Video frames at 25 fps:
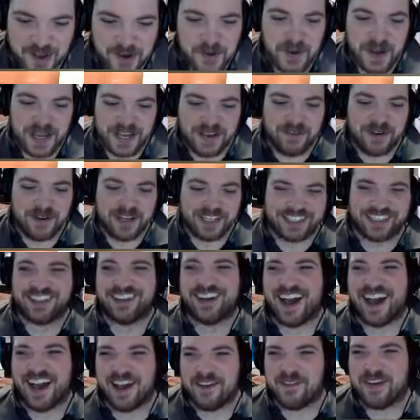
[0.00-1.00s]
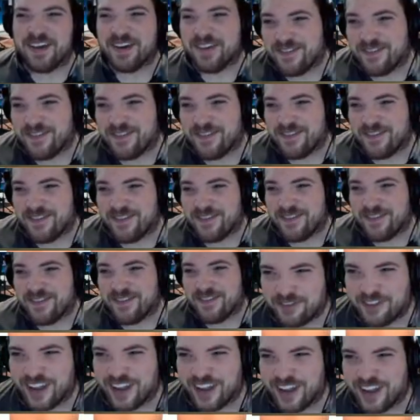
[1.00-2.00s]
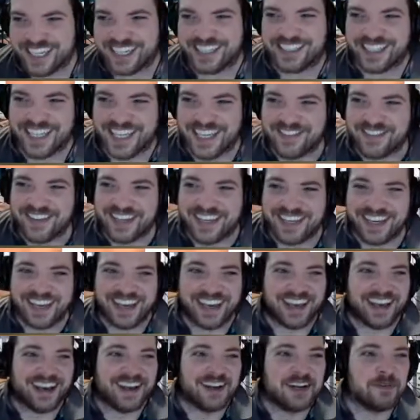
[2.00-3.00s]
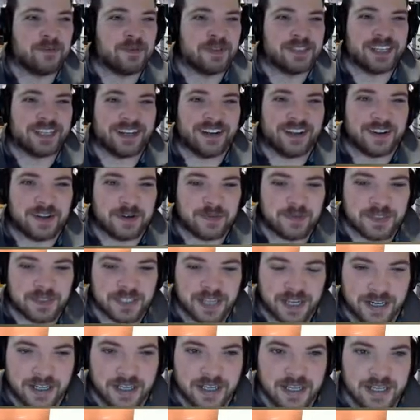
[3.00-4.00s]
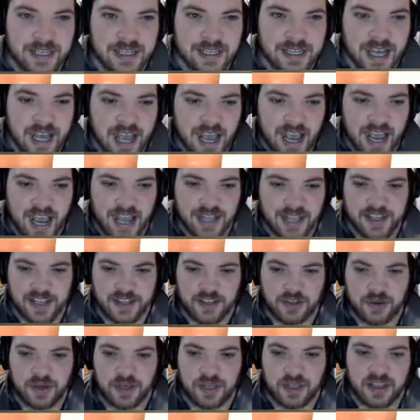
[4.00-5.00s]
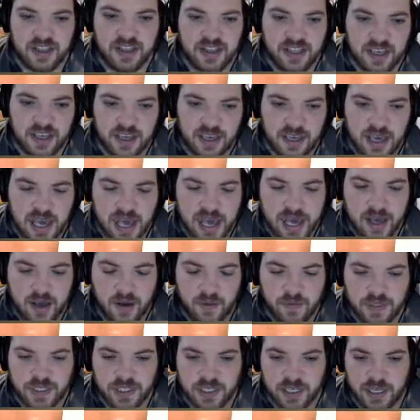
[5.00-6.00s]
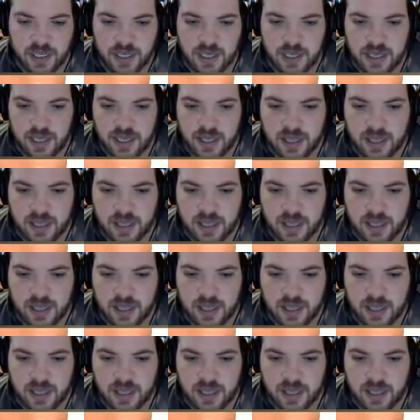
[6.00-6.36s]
we do like a bit of Mike Dean on FanChatTV. Yeah, 100%. They're doing the obviously